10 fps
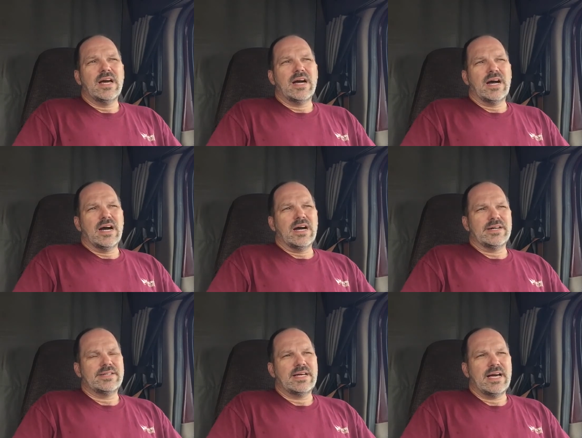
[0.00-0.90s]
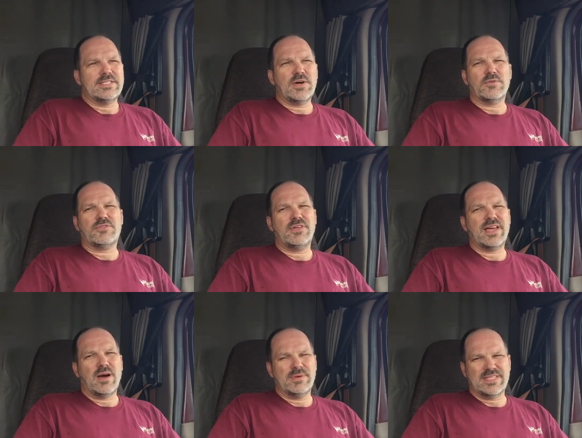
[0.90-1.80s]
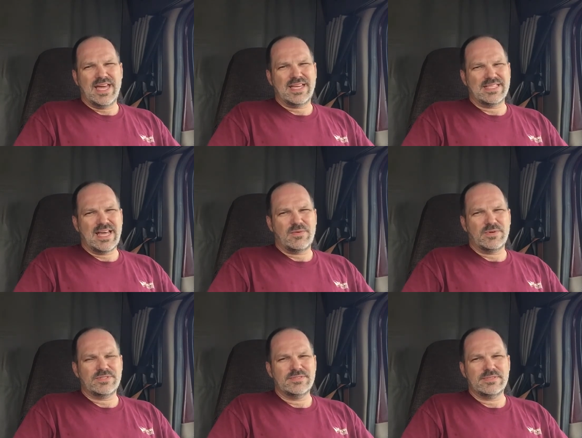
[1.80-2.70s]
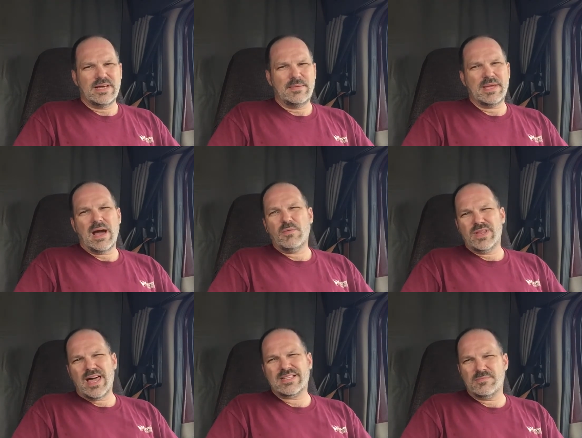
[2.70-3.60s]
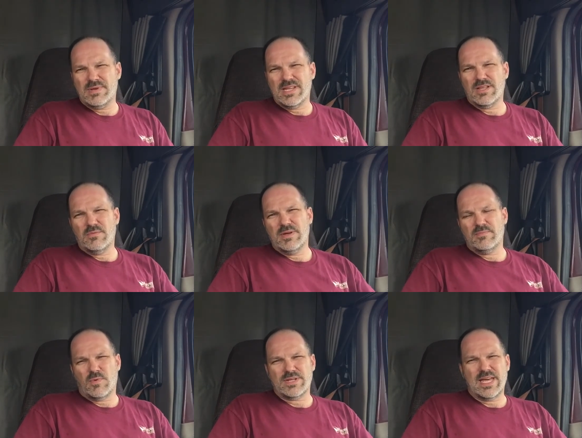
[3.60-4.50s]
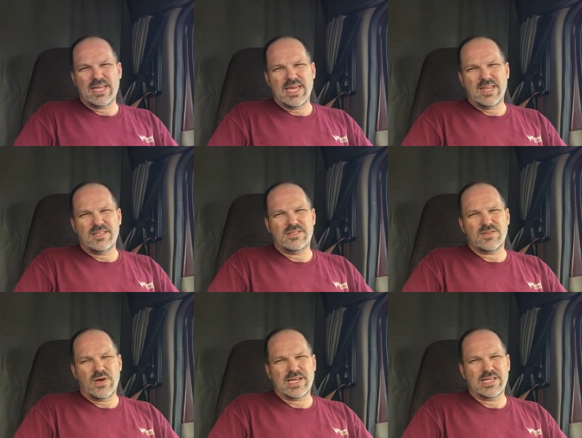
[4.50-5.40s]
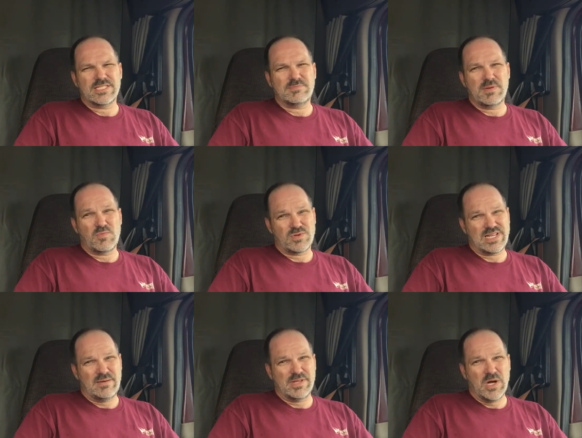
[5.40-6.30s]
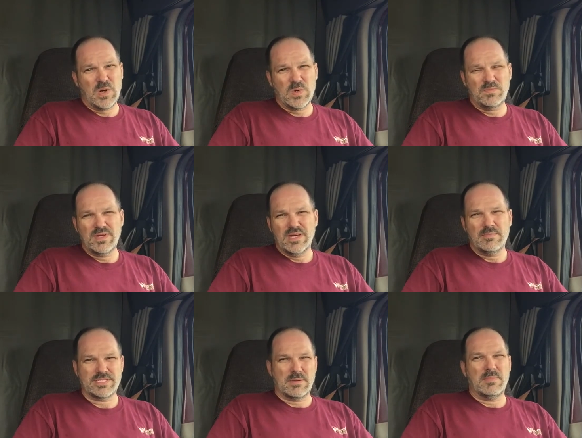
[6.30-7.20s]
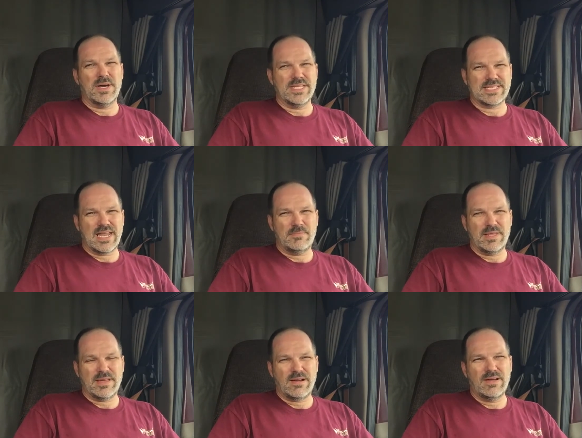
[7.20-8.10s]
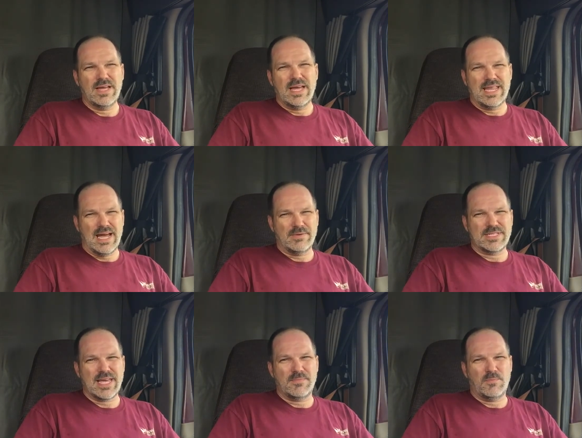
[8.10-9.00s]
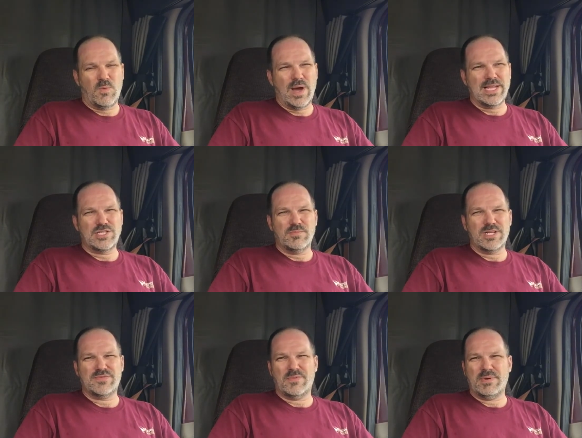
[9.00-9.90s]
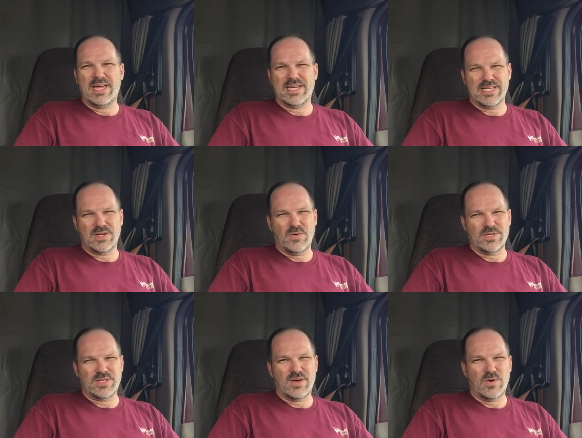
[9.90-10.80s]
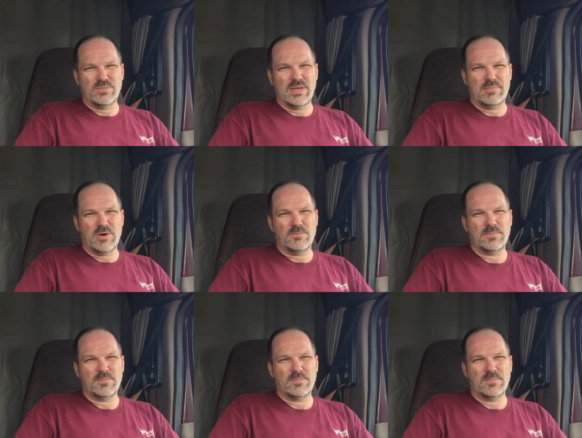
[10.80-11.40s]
I don't think I'll be taking that one. I mean, I would like to be a little bit more dedicated so I can spend more time at home, but the money's got to be there, and I would take way too much of a pay cut going to Home Depot.